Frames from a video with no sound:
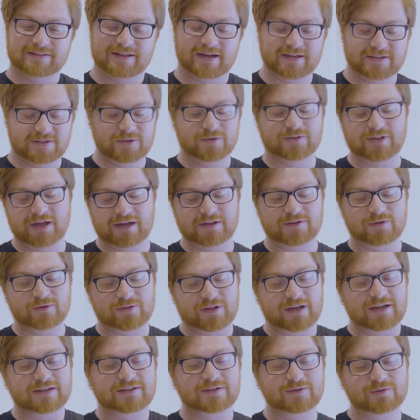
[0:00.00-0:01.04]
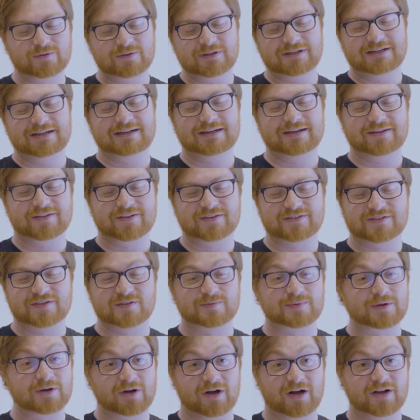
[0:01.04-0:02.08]
Thank you. This has
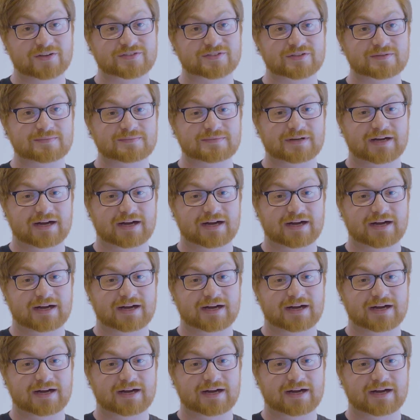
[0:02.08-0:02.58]
been awesome.